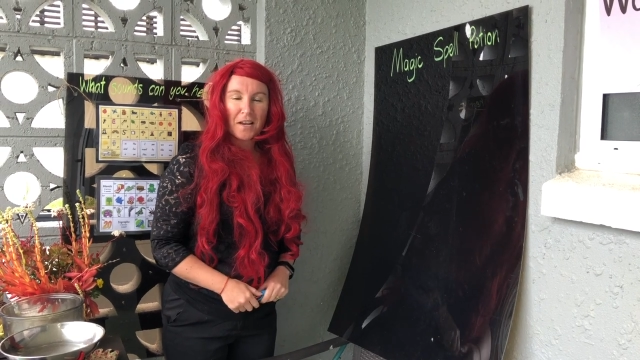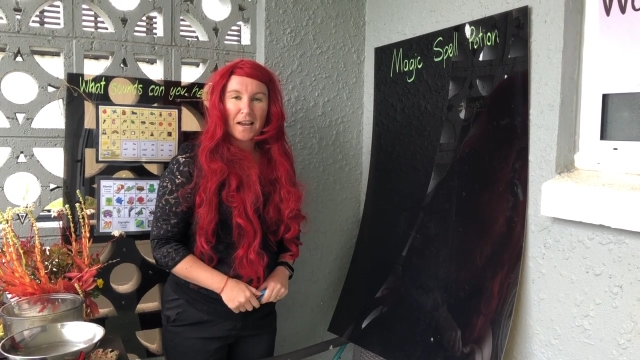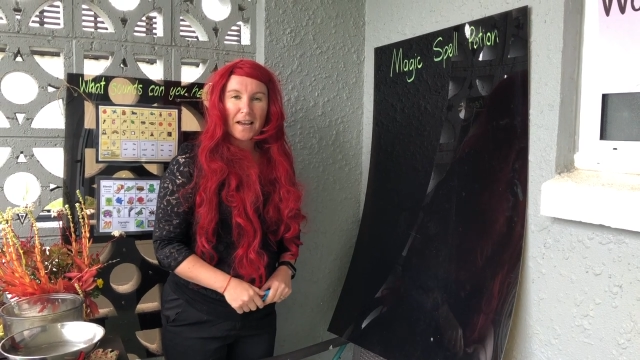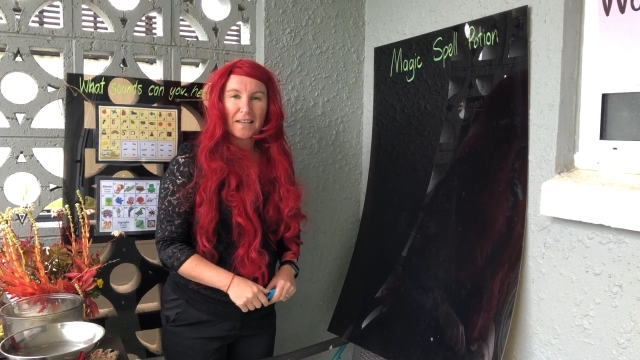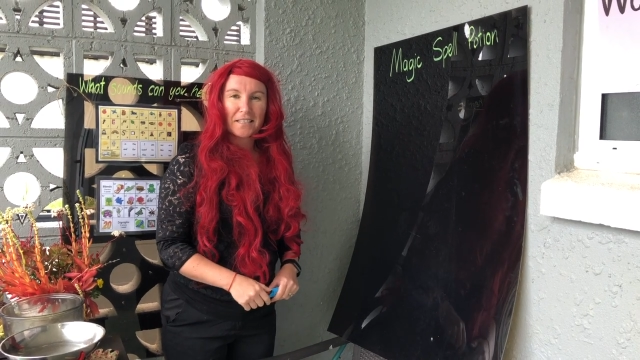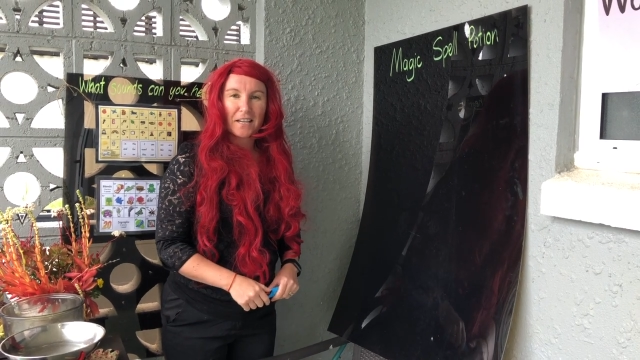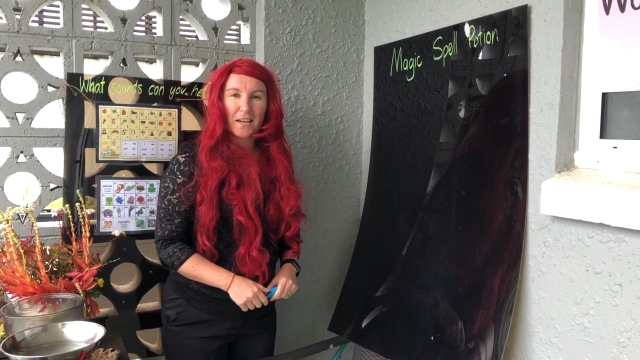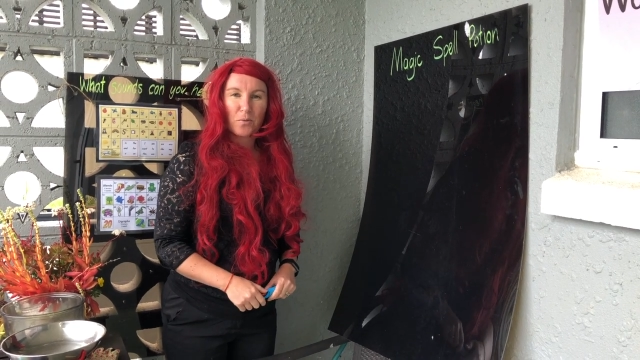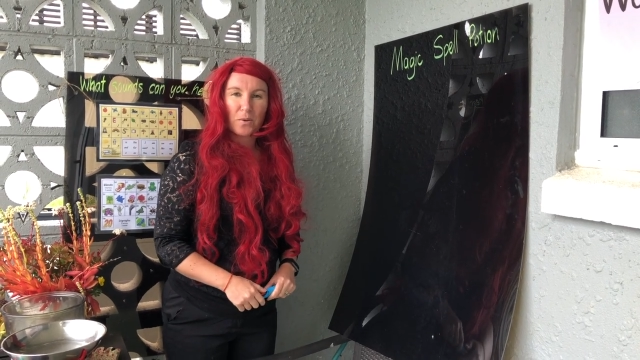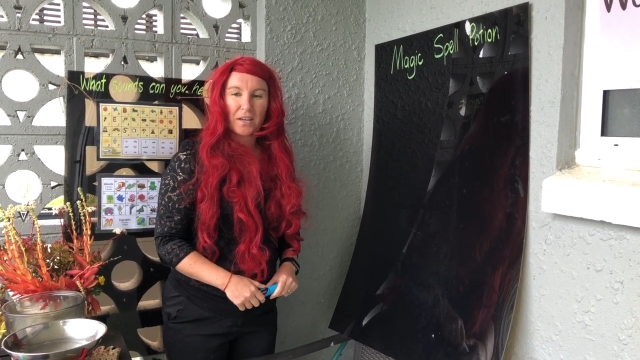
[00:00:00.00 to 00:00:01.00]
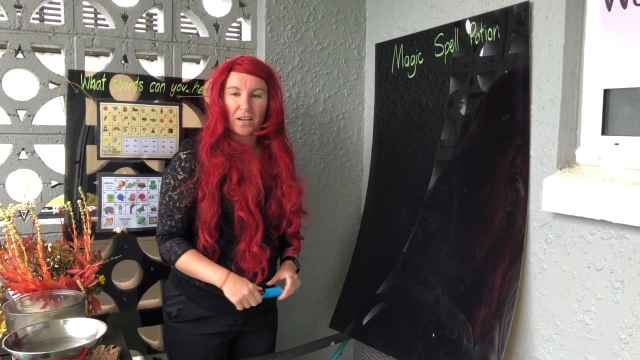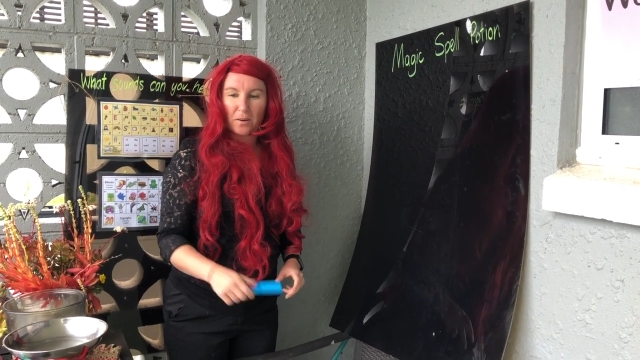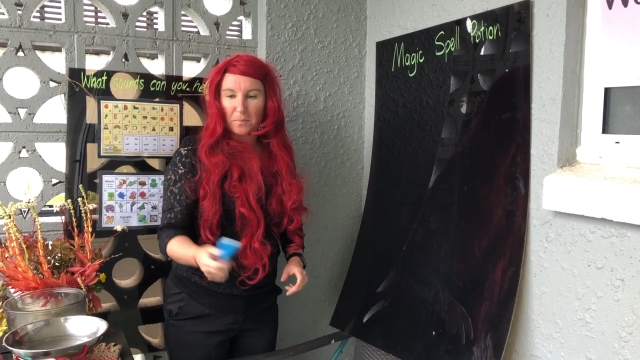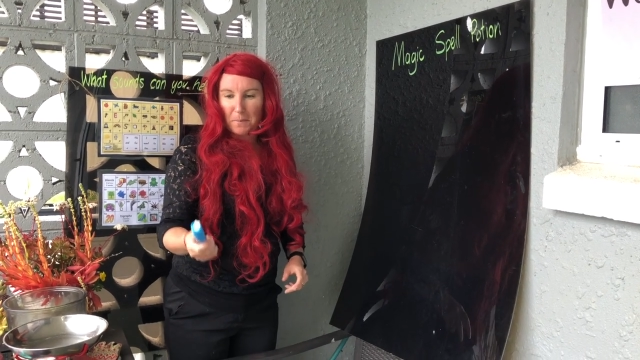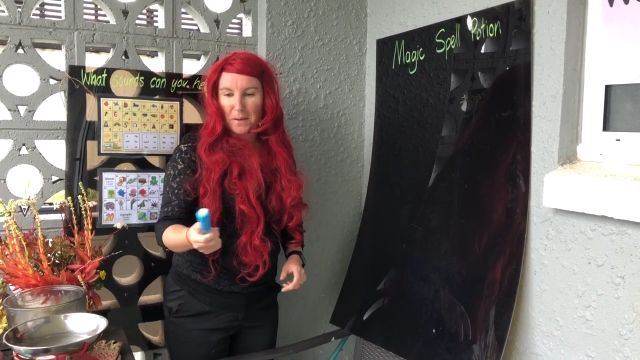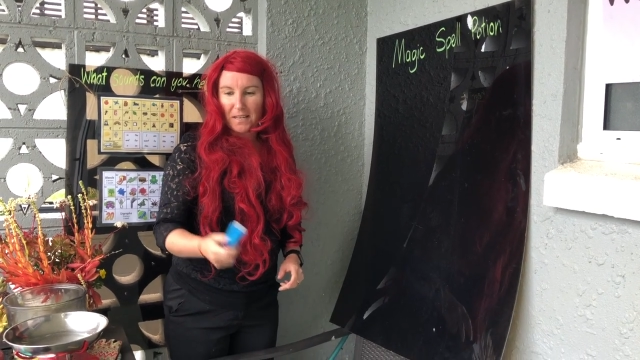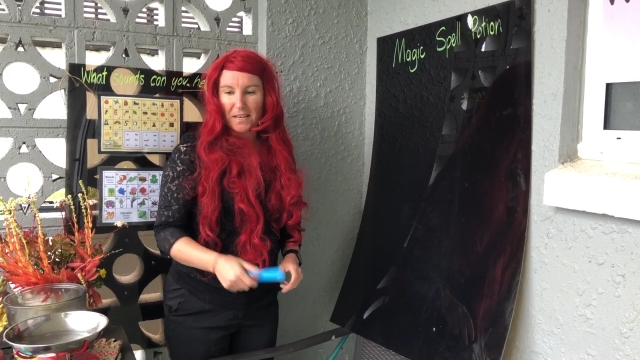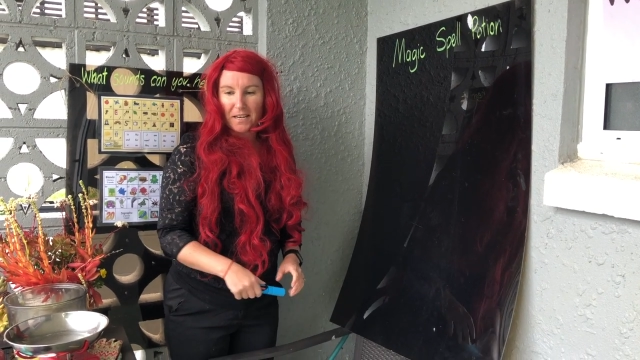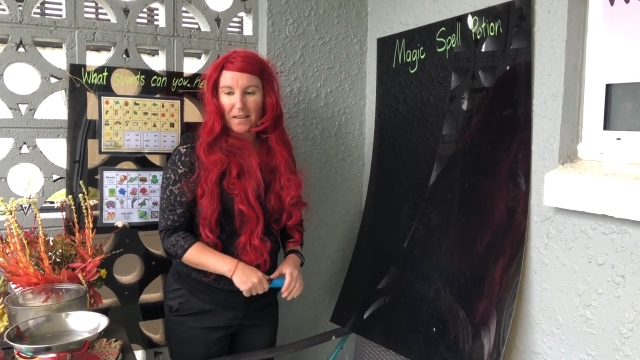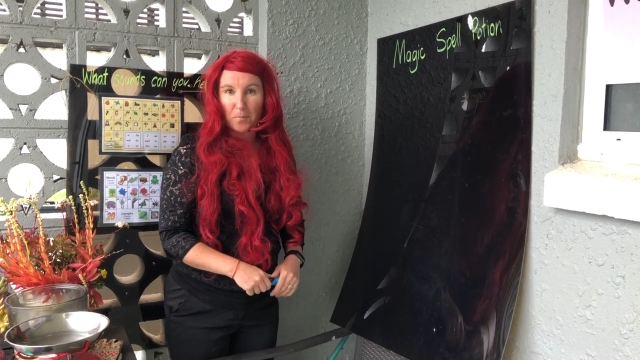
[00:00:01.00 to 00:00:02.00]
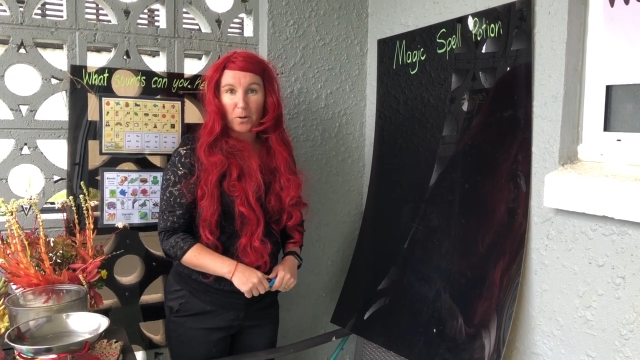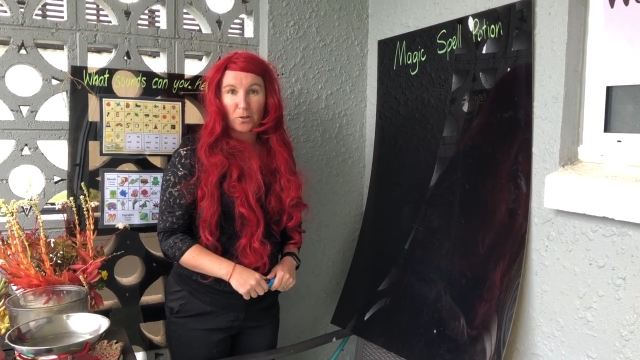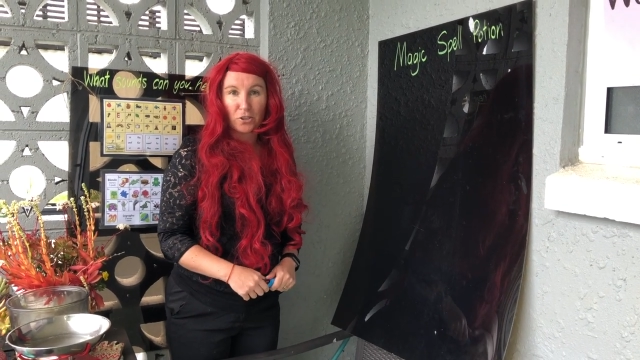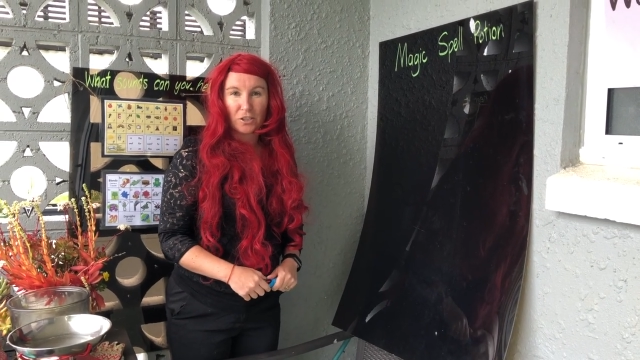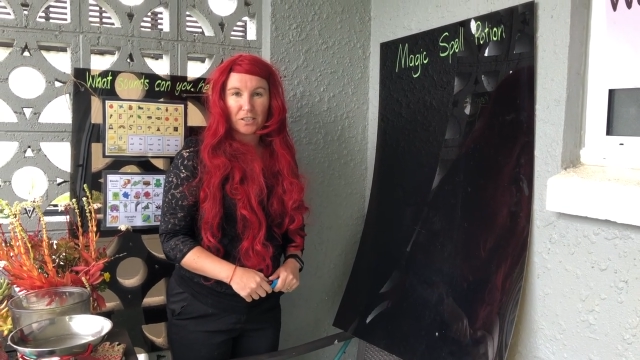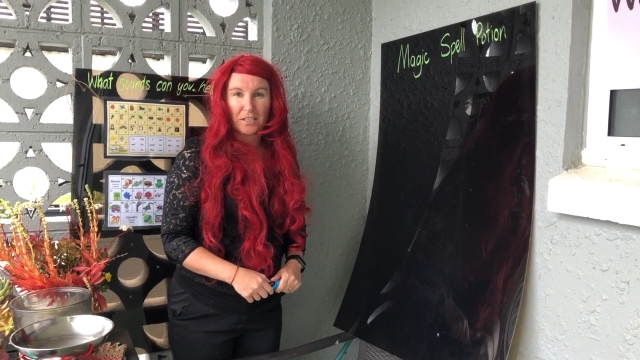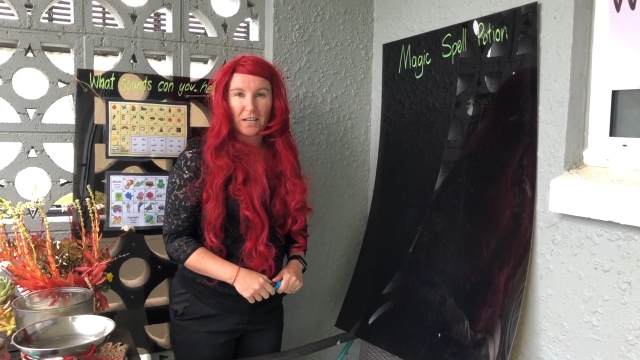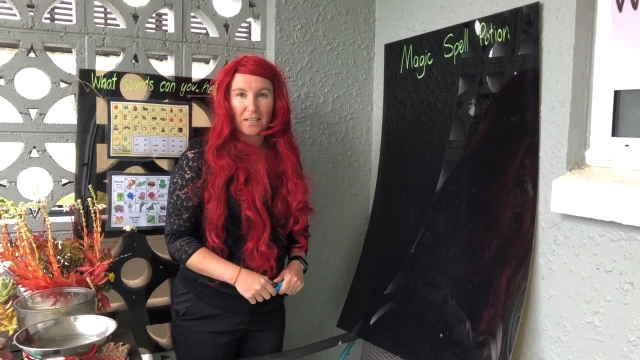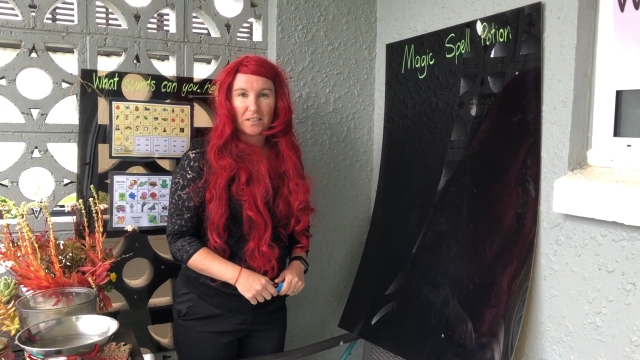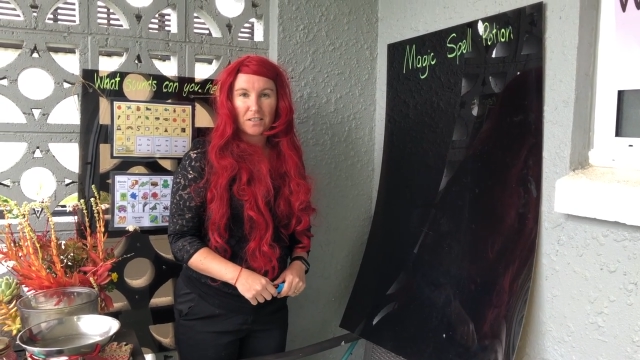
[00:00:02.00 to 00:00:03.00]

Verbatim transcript: Uh, today we're going to be making our potion today.